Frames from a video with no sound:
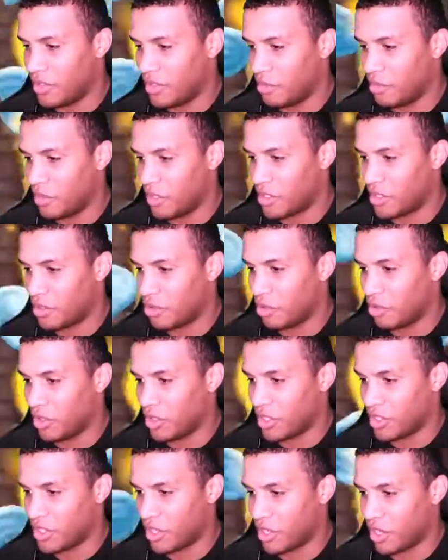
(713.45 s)
But it's cool
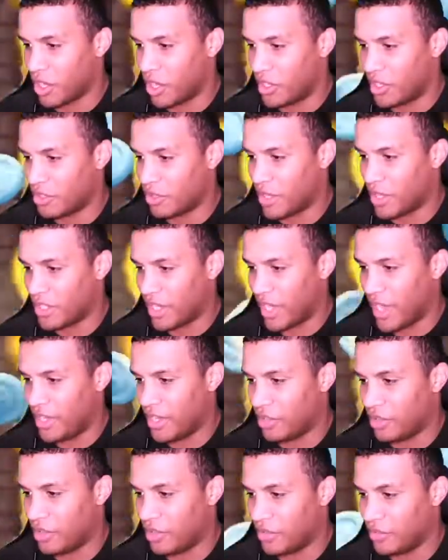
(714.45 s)
because our console has a
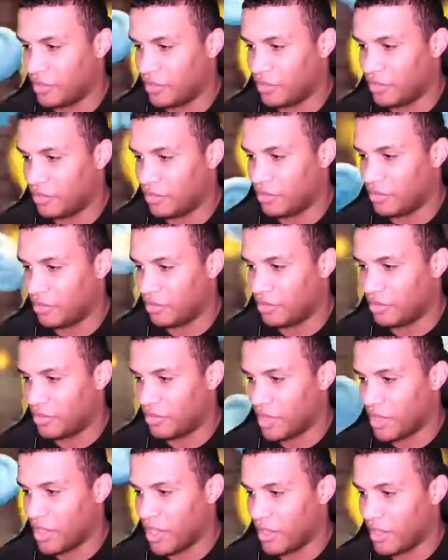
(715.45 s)
handle.
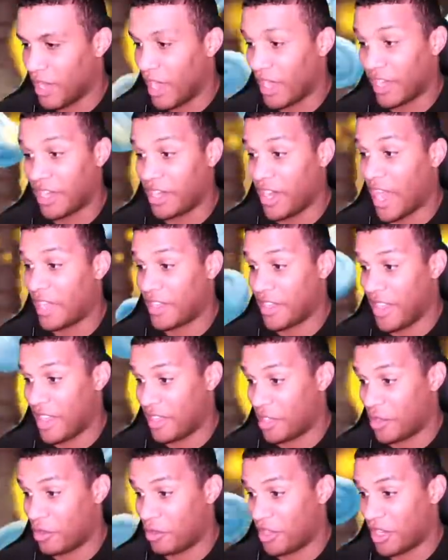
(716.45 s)
Not gonna knock
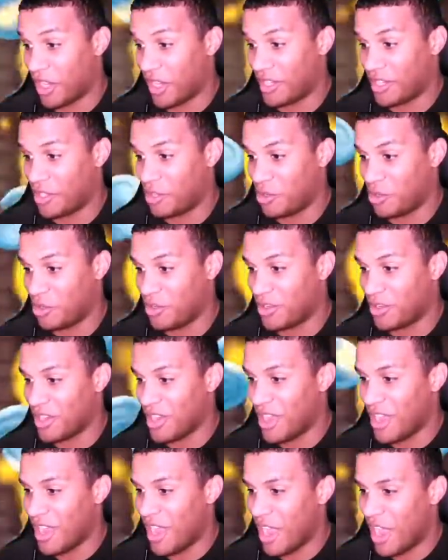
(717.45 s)
that though. Like, dude,
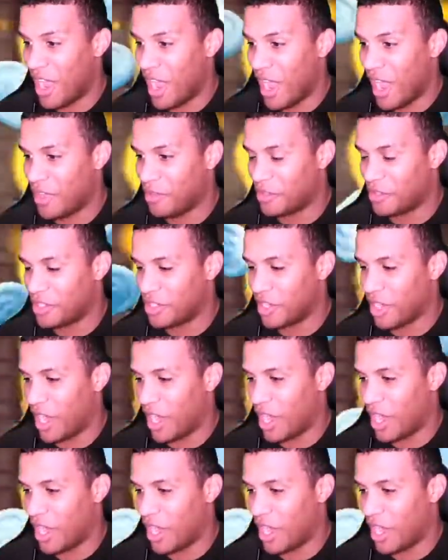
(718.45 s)
I used to